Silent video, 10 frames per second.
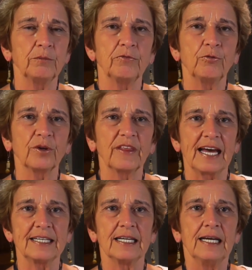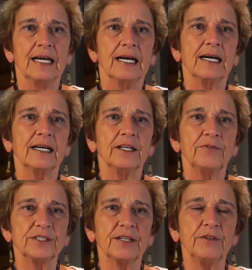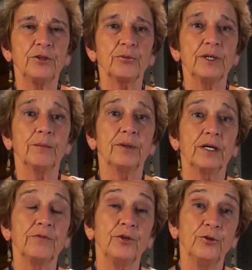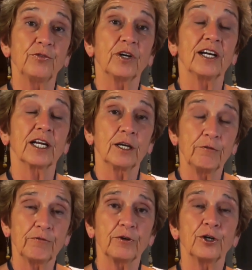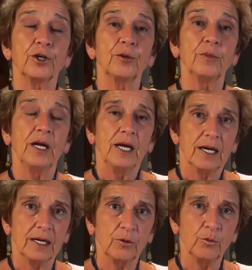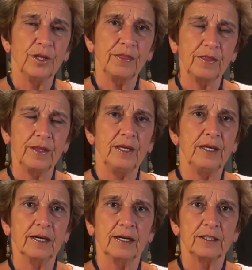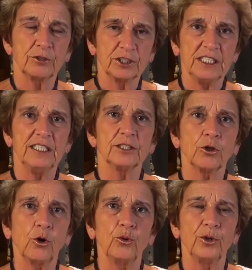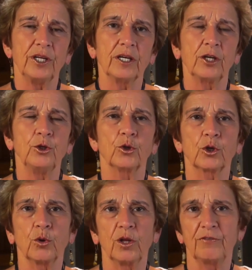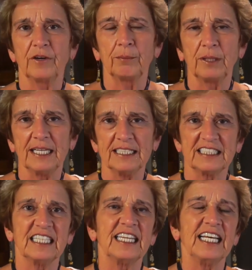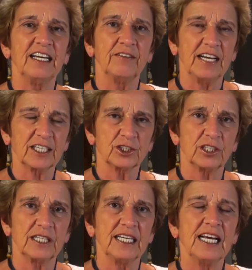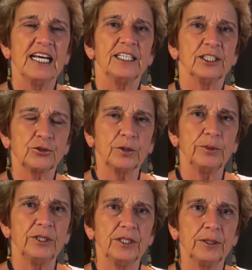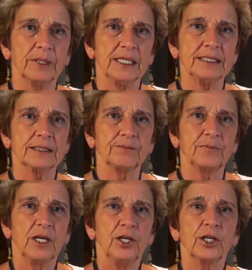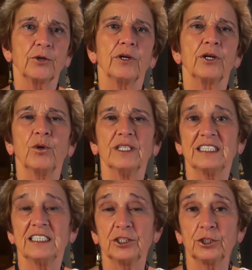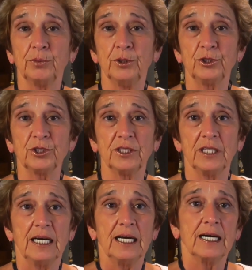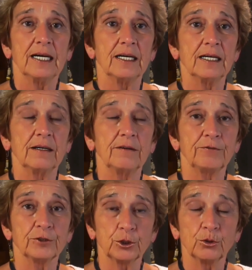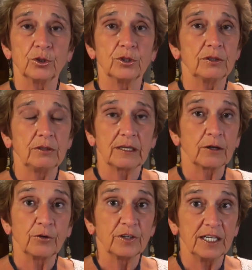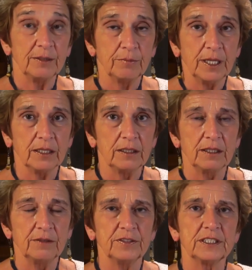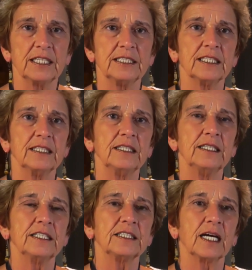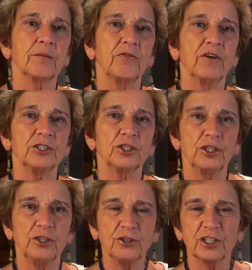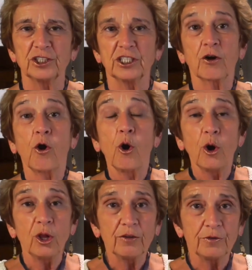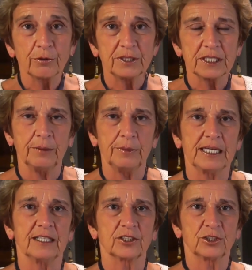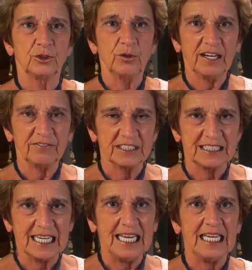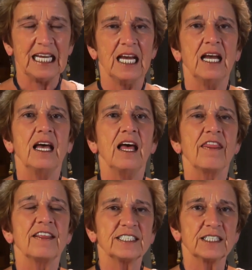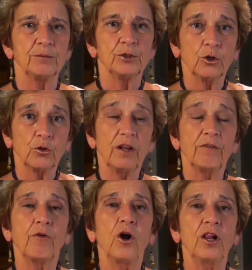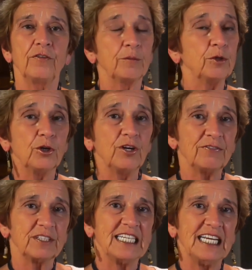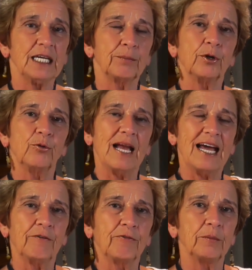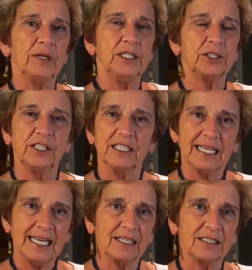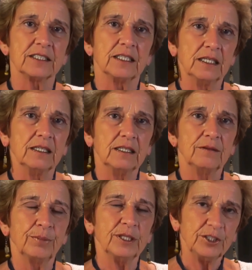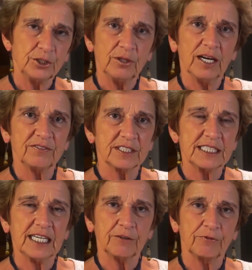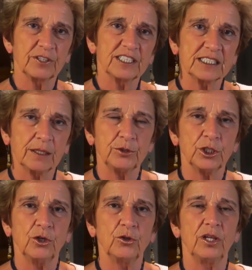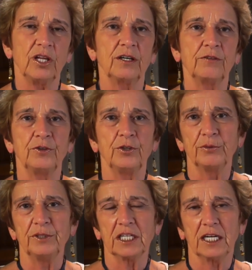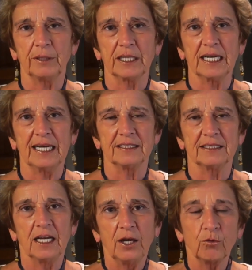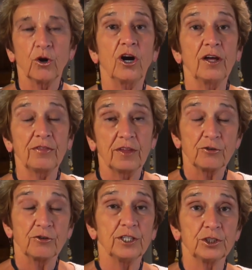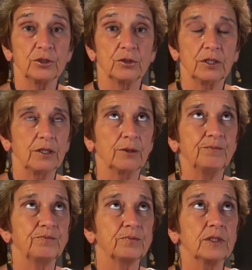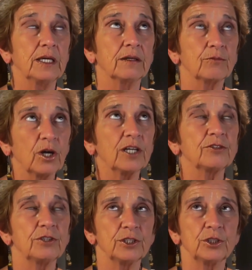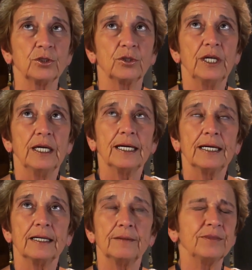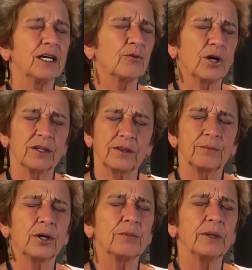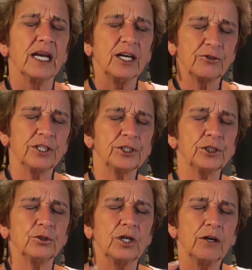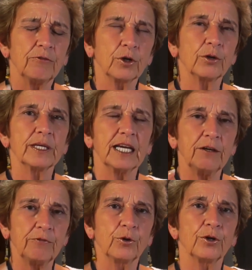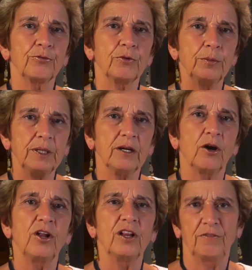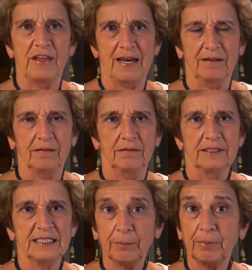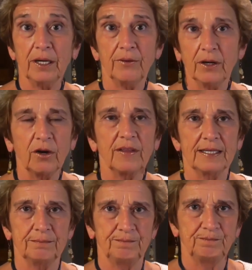before that. If you're 73 and above, you've got to confirm with the trustee that's holding your qualified plans that they have actually distributed the monies. You're going to request the distribution for sure, like overnight mail, if it's not done in a timely fashion. And you're going to check all of your retirement accounts because you have to take the sum total of all of them. You don't have to take it pro rata from each of the accounts, but you do have to take it for the sum total of your retirement accounts. Roth, traditional, no, yeah, Roth, traditional, not Roth, pardon me, traditional, 401k, 403b, all of that, SEP IRA, all that.